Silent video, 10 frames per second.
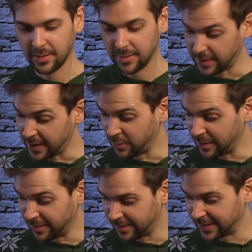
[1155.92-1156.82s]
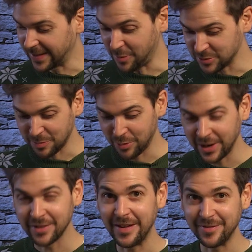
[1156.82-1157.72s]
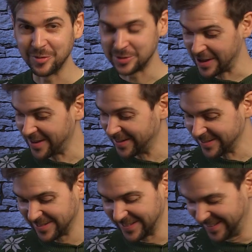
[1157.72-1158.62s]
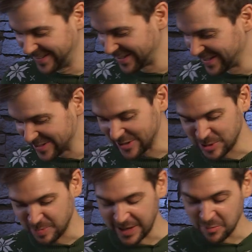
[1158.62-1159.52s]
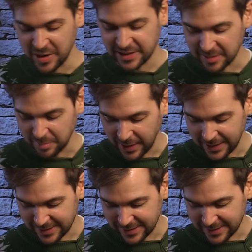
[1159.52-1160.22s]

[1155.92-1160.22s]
Okay, well, that was a pretty eventful turn. So to begin with, my